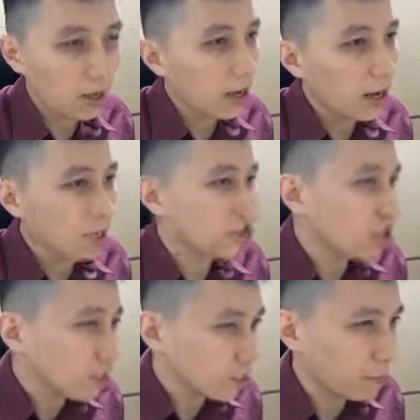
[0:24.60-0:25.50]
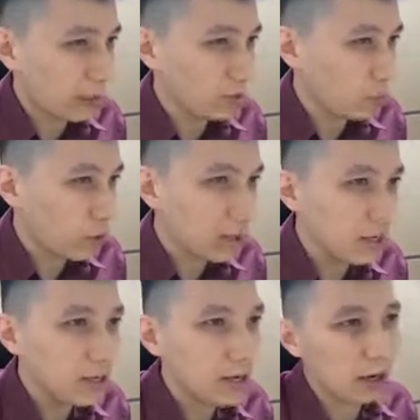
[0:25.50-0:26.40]
And just by the
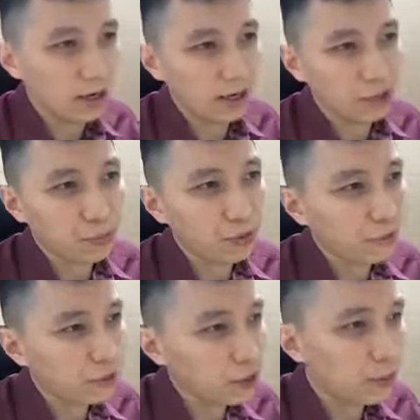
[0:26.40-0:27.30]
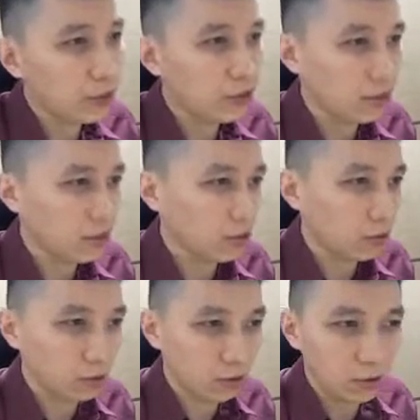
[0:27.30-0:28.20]
way, in the previous page there's
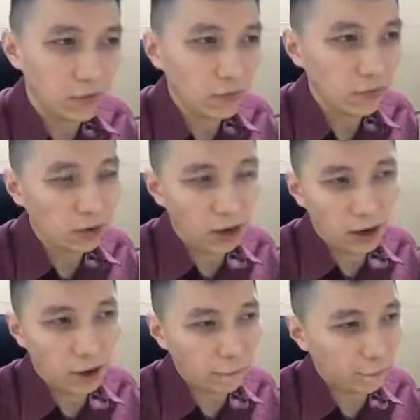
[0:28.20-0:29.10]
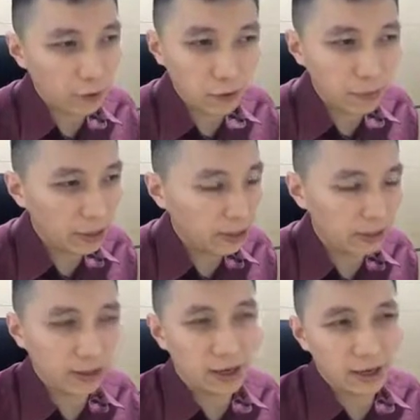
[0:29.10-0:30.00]
also a few blanks
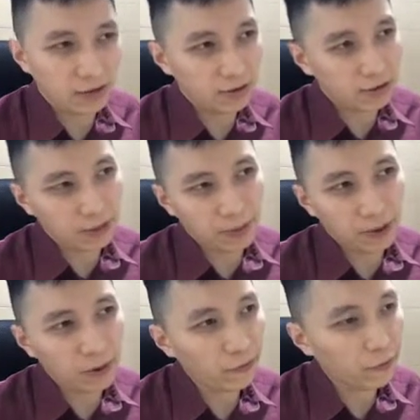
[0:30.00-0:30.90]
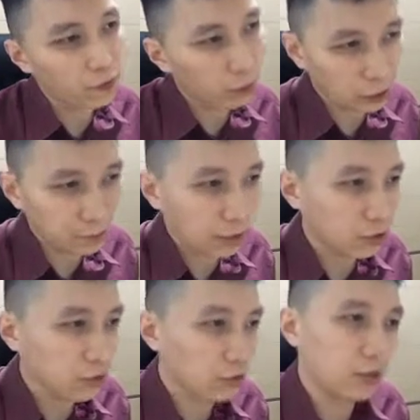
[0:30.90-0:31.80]
that is about thermal
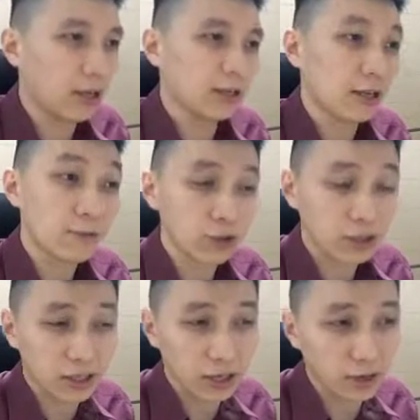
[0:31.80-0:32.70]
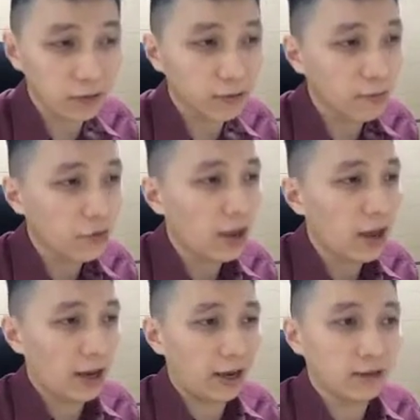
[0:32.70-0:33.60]
expansion and temperature scale,
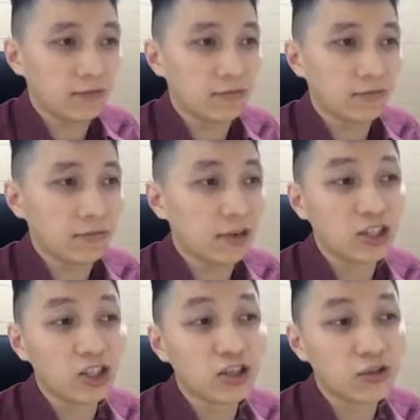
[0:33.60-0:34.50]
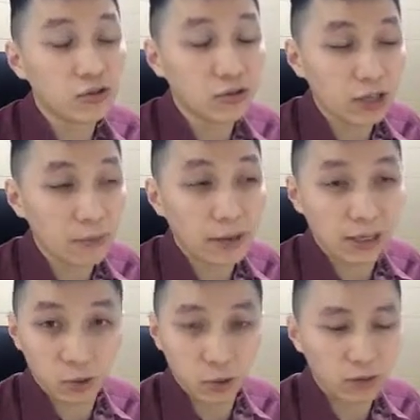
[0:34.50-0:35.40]
and let's just do them
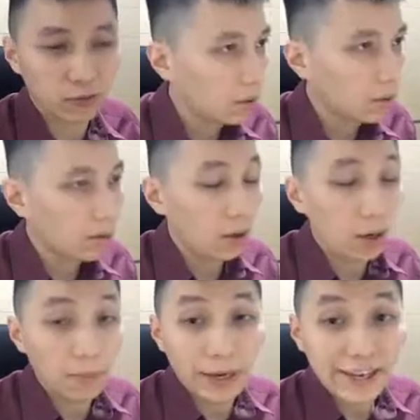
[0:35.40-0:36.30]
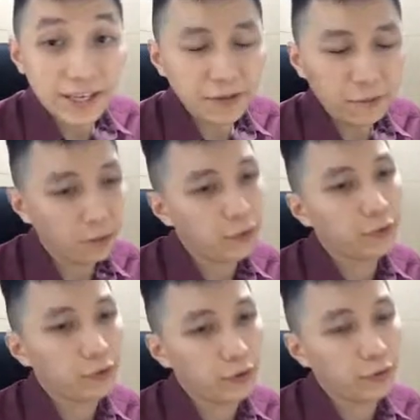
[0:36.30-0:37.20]
as well. And my hint for
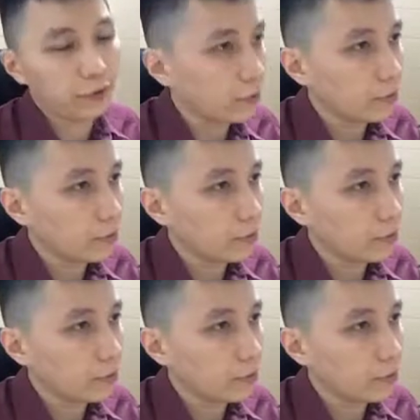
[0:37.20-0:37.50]
you to refer